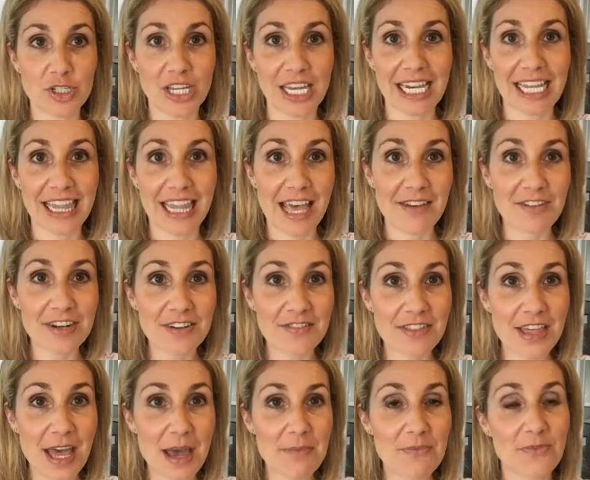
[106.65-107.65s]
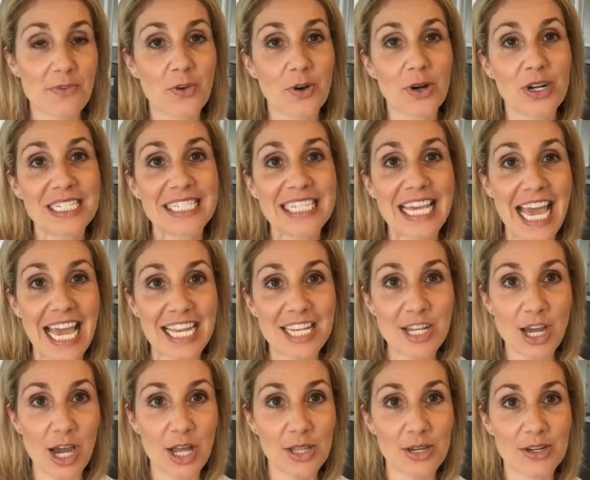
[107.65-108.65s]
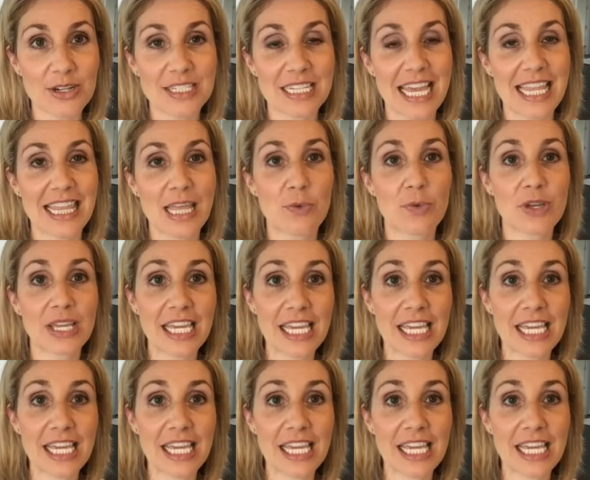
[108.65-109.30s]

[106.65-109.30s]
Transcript: You'll get 11 of them for $10 and they will